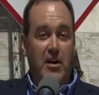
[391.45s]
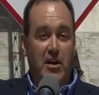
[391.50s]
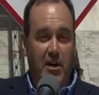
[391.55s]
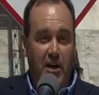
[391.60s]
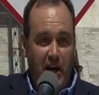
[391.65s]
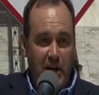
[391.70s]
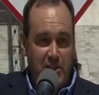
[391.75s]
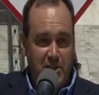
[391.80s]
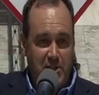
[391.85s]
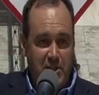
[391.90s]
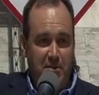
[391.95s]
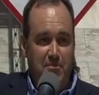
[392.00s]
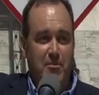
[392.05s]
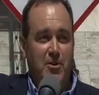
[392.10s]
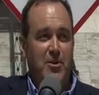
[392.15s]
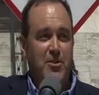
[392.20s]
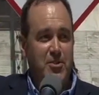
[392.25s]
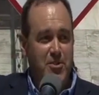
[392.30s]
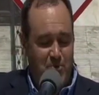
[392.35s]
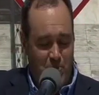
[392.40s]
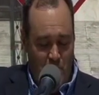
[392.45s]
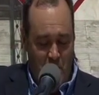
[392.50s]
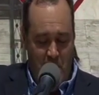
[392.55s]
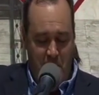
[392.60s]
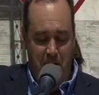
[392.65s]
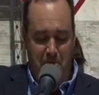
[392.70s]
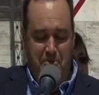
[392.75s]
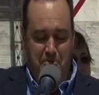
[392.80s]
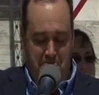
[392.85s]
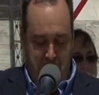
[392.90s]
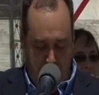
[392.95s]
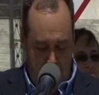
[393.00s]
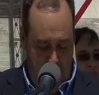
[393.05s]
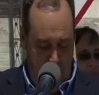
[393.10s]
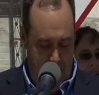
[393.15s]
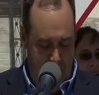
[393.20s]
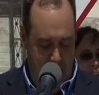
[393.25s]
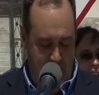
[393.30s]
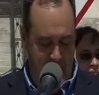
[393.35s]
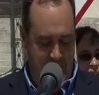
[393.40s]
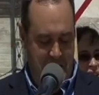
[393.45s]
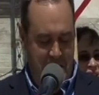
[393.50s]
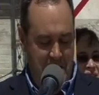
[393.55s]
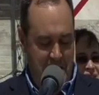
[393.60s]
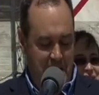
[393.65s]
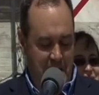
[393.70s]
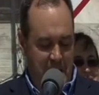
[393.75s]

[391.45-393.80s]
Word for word: customers with money